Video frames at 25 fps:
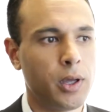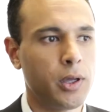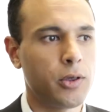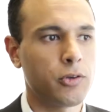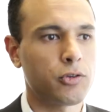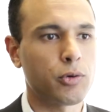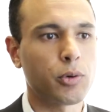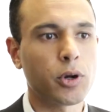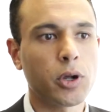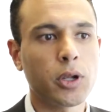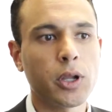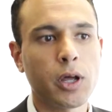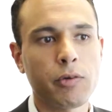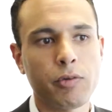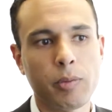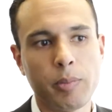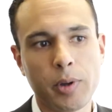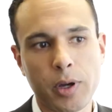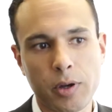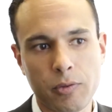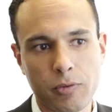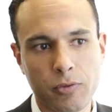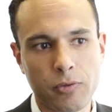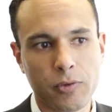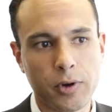So what I love
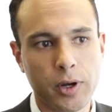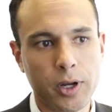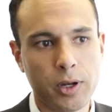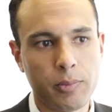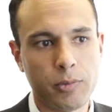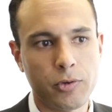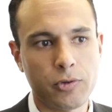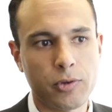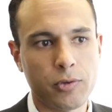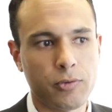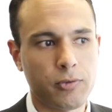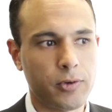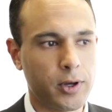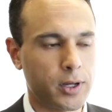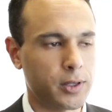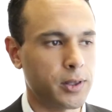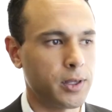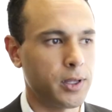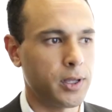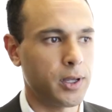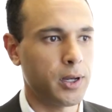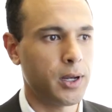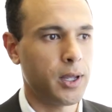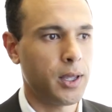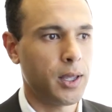about Freedom is the fact
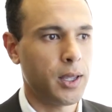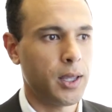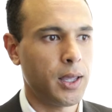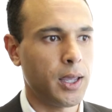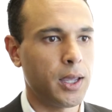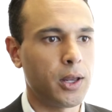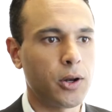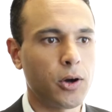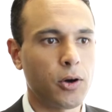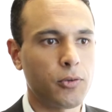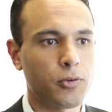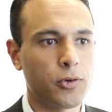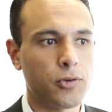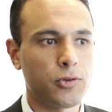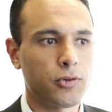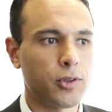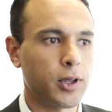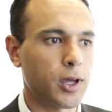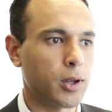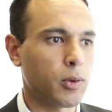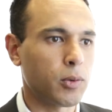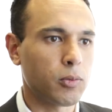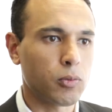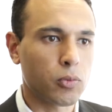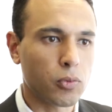that it offers
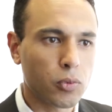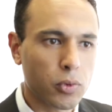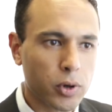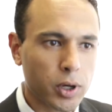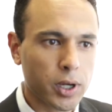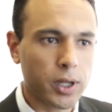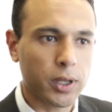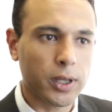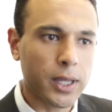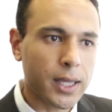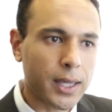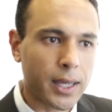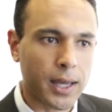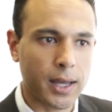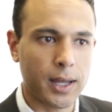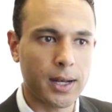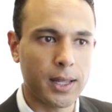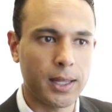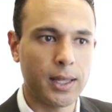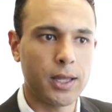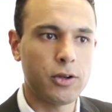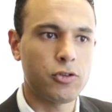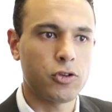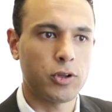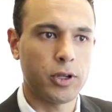that really
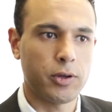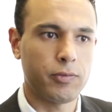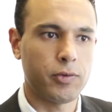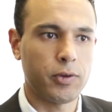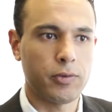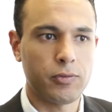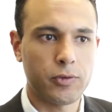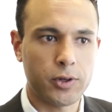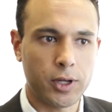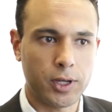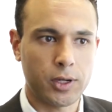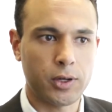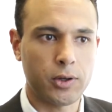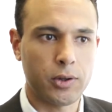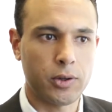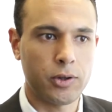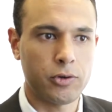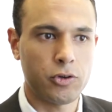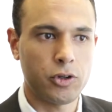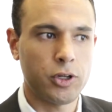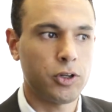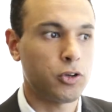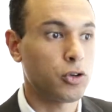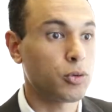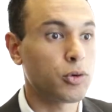cutting edge level of
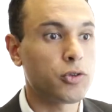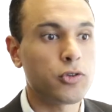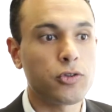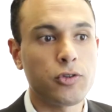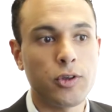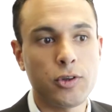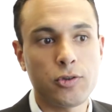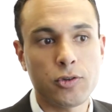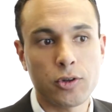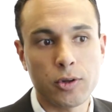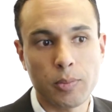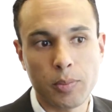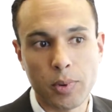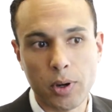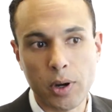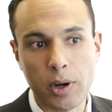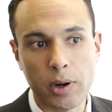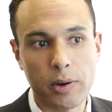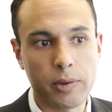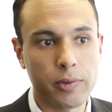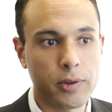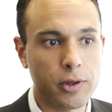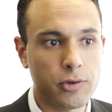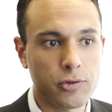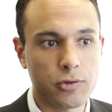technology to assist a
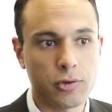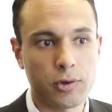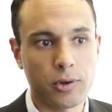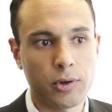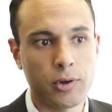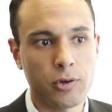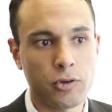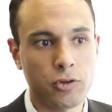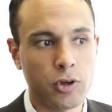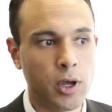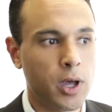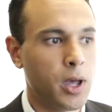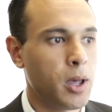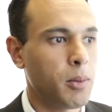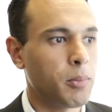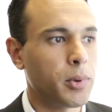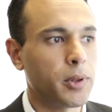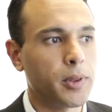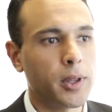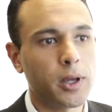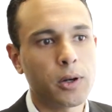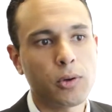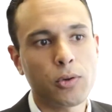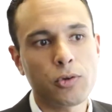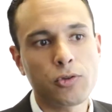buyer in their search,
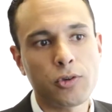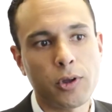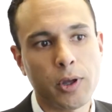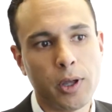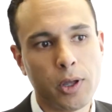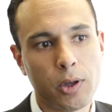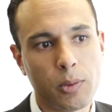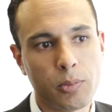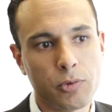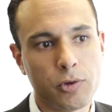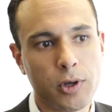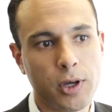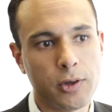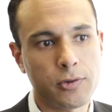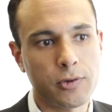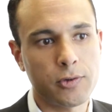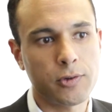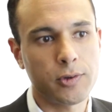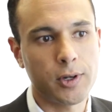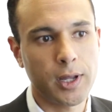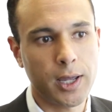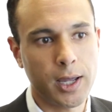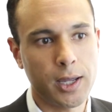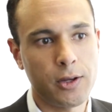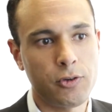but that also helps us
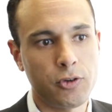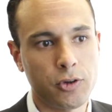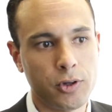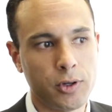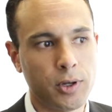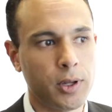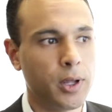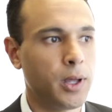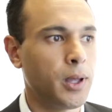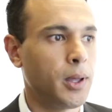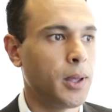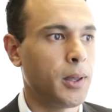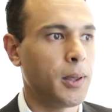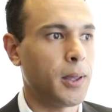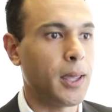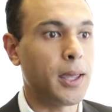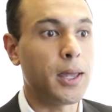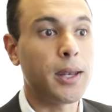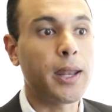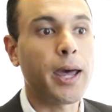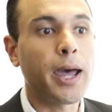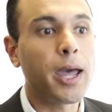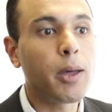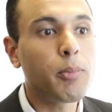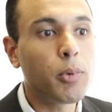as an agent
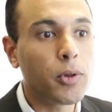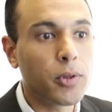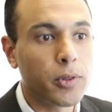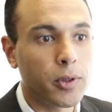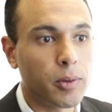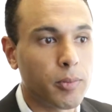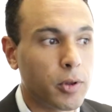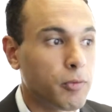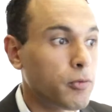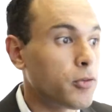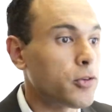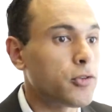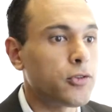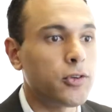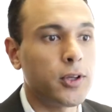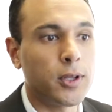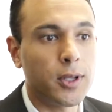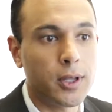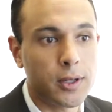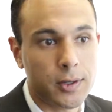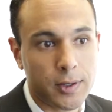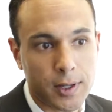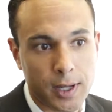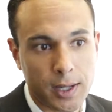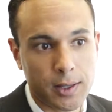enable them and
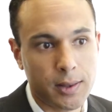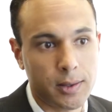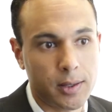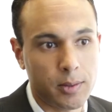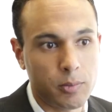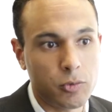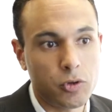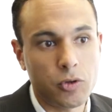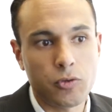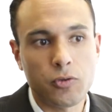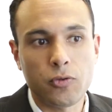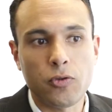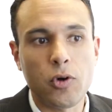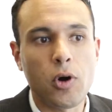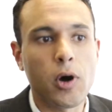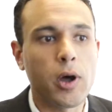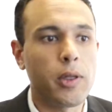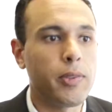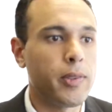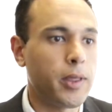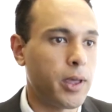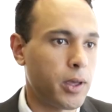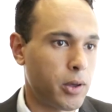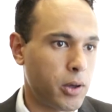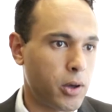facilitate them to
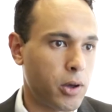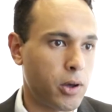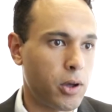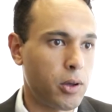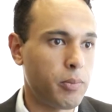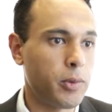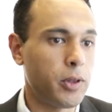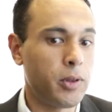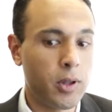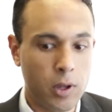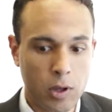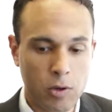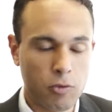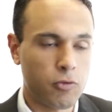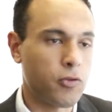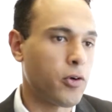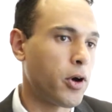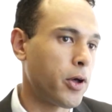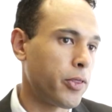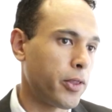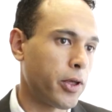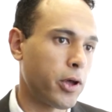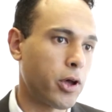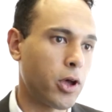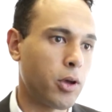find their home and
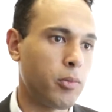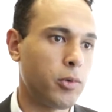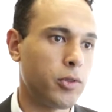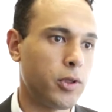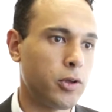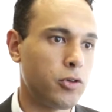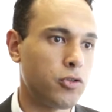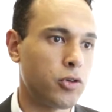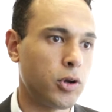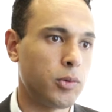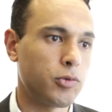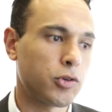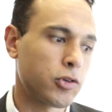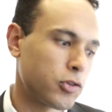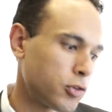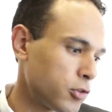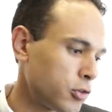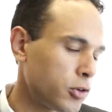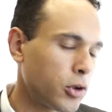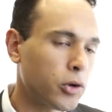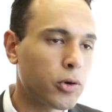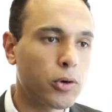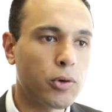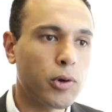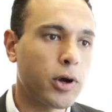find the home of their dreams. Because it's
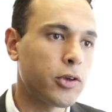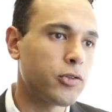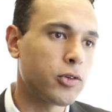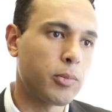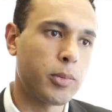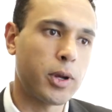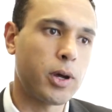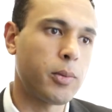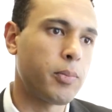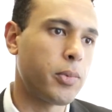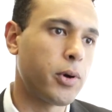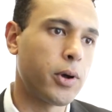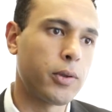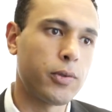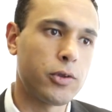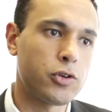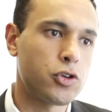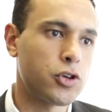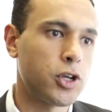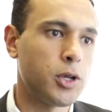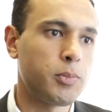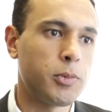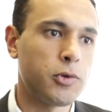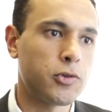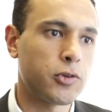not always about buying the
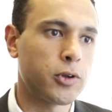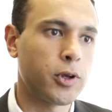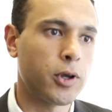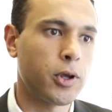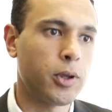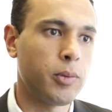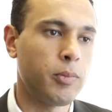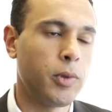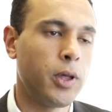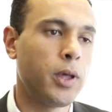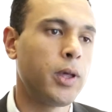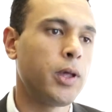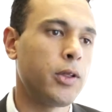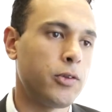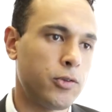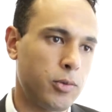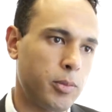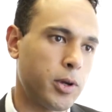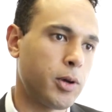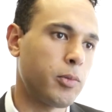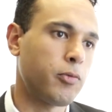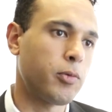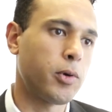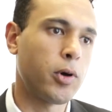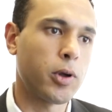cheapest home, it's
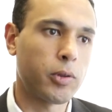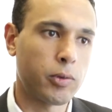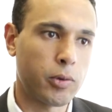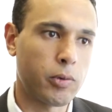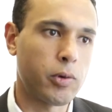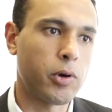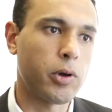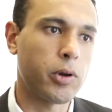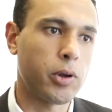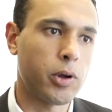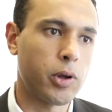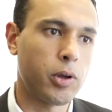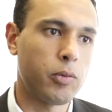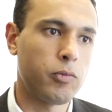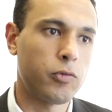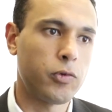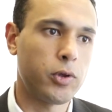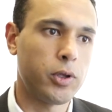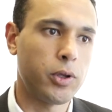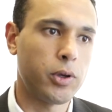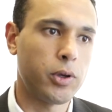about buying the right home for